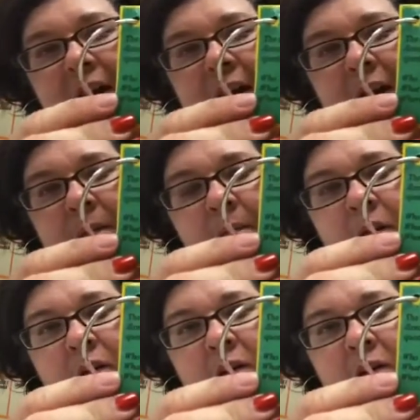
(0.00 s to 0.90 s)

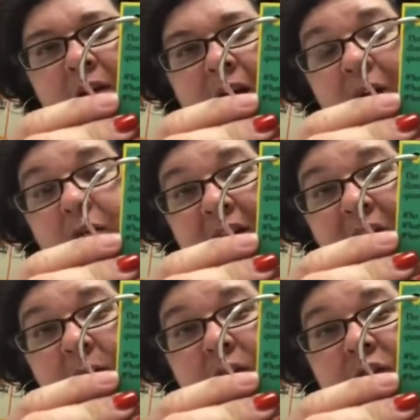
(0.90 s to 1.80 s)
how
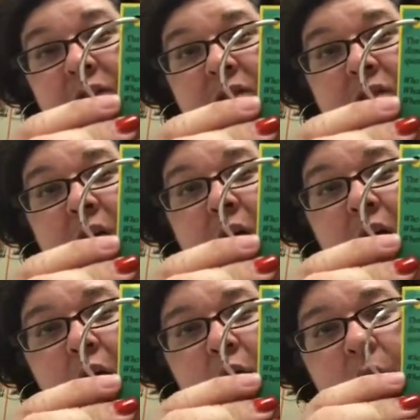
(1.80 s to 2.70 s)
green questions
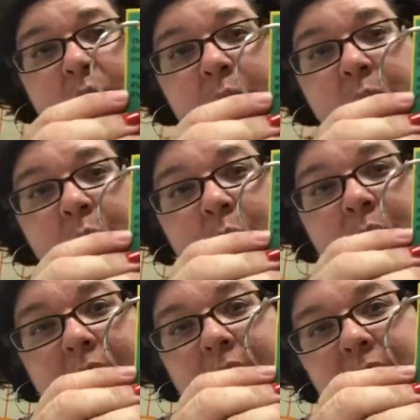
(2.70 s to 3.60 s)
start: who,
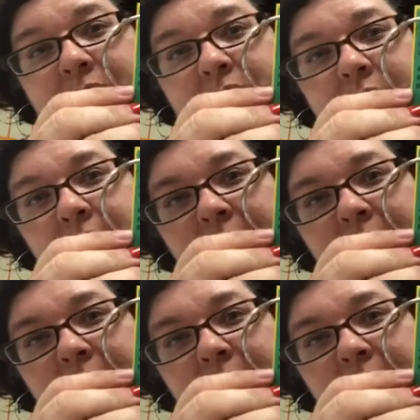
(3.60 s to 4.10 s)
what,